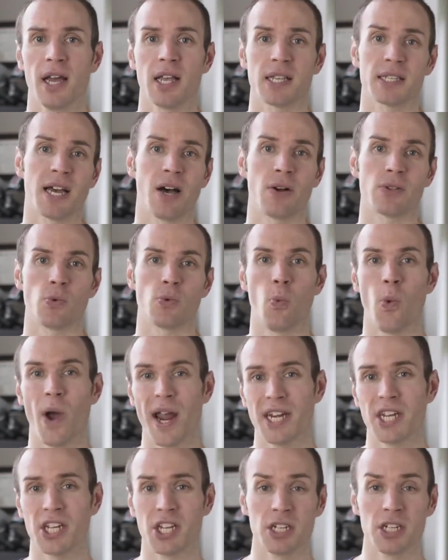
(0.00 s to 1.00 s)
sounds
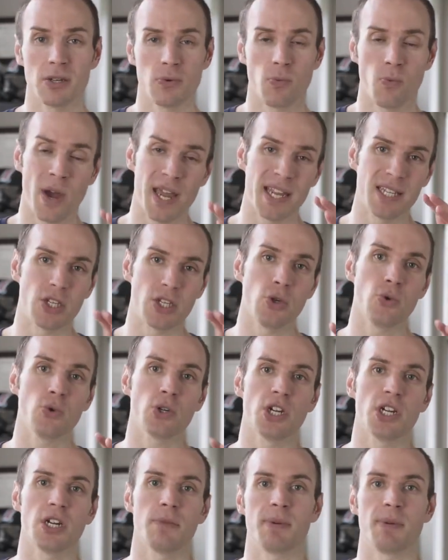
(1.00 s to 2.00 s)
way too good, way too
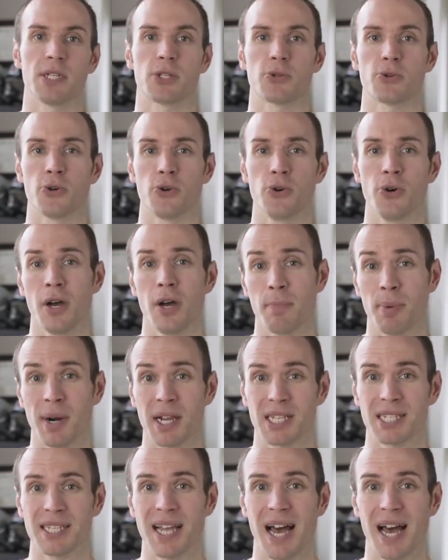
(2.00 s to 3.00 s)
good to be true, but
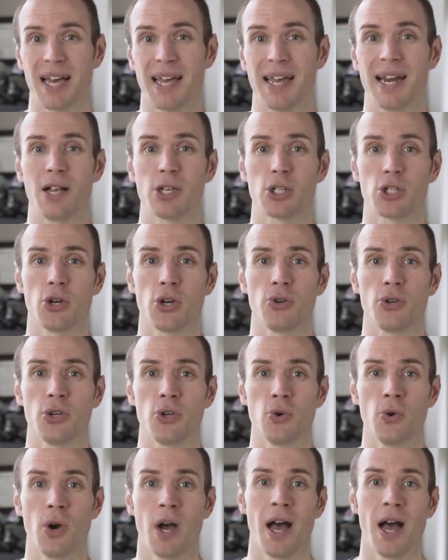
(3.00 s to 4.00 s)
it's not, and I'll show
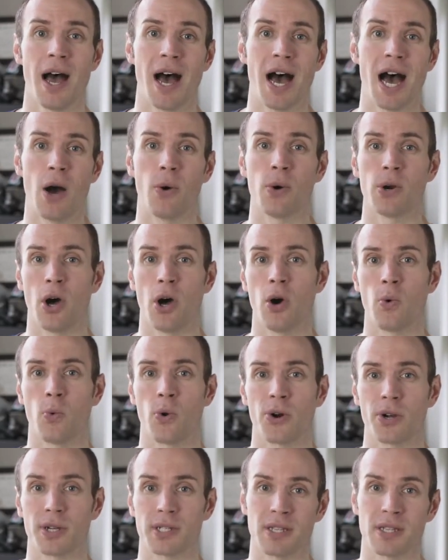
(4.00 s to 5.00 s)
you how it all
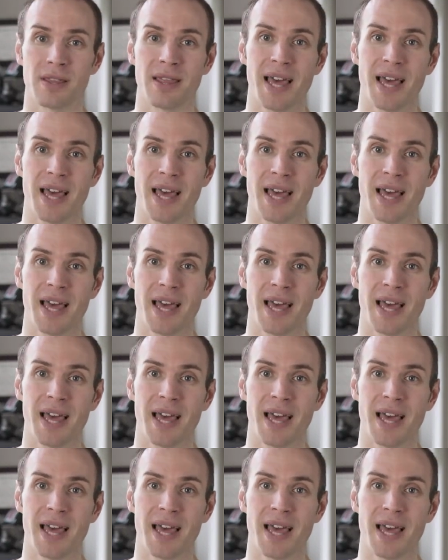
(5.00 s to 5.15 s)
works.